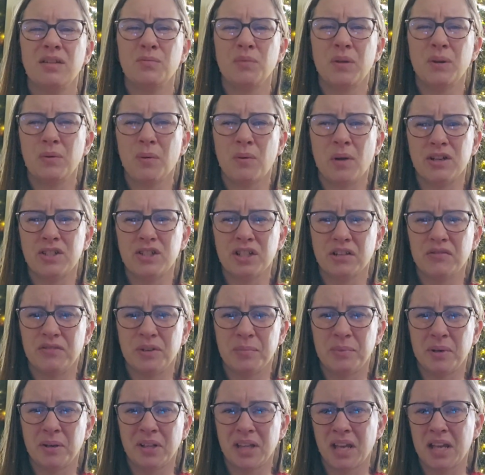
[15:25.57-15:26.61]
we were watching a
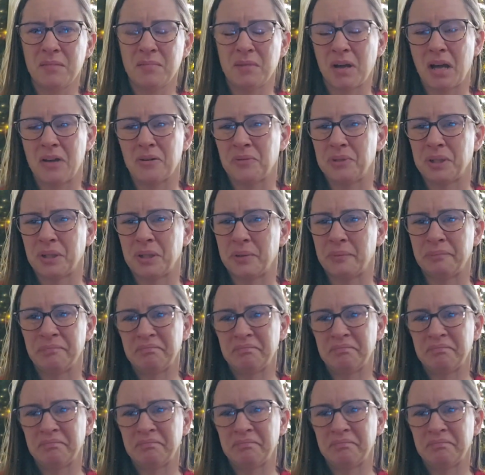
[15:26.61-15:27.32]
football game, I don't know.